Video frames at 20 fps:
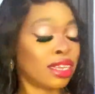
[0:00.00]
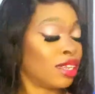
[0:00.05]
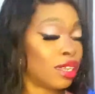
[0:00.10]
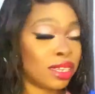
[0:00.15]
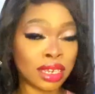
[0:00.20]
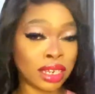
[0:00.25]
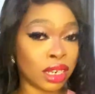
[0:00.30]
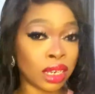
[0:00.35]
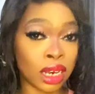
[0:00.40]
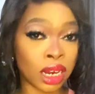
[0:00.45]

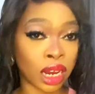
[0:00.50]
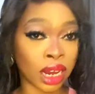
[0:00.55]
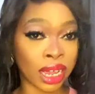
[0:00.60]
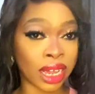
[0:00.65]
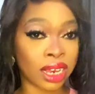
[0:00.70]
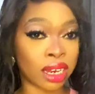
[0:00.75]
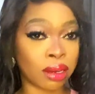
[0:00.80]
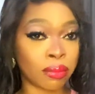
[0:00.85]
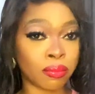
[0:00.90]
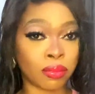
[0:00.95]
didn't
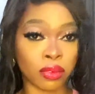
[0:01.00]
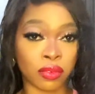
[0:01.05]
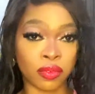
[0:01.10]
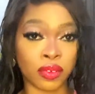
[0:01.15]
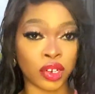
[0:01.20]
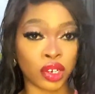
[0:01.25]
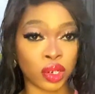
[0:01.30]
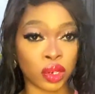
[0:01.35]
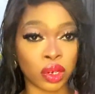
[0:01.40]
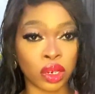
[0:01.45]
learn
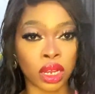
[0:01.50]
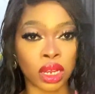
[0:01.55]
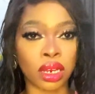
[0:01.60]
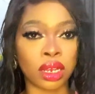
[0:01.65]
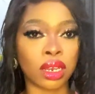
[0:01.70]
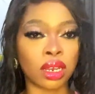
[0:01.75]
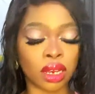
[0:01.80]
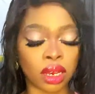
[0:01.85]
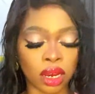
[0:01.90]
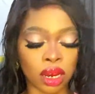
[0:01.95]

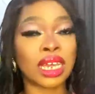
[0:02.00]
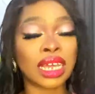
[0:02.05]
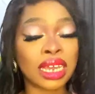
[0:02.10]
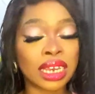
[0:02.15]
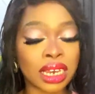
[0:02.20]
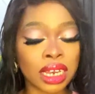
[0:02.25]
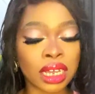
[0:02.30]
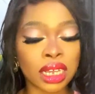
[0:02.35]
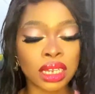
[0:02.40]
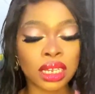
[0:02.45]
professionally doing
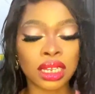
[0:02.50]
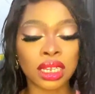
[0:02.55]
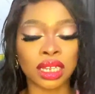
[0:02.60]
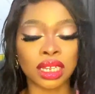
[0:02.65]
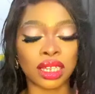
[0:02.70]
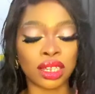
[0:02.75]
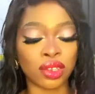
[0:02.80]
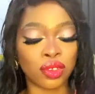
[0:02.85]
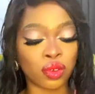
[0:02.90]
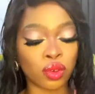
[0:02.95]
this,
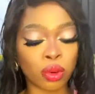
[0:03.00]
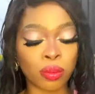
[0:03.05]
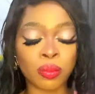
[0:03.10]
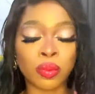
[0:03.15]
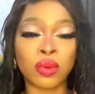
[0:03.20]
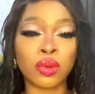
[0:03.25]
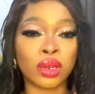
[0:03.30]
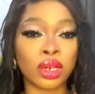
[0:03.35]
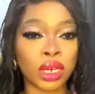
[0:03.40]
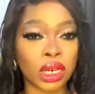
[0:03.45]
it is
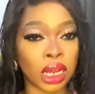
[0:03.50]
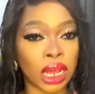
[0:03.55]
open.